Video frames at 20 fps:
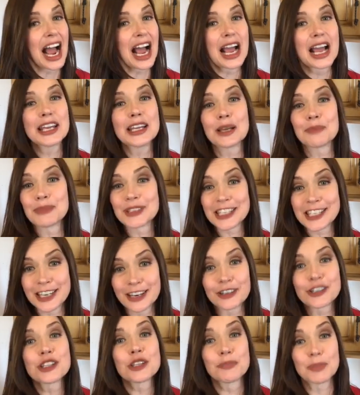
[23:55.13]
I am
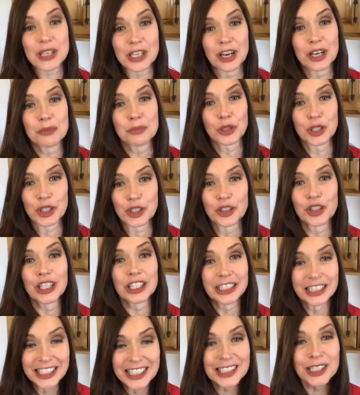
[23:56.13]
scared of the Beyond Burger
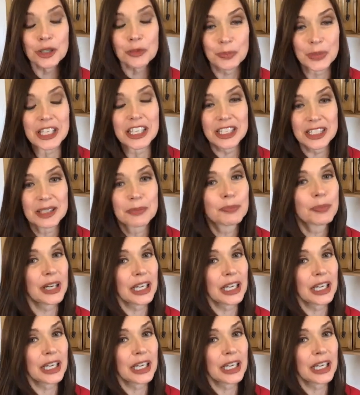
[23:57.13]
a little bit.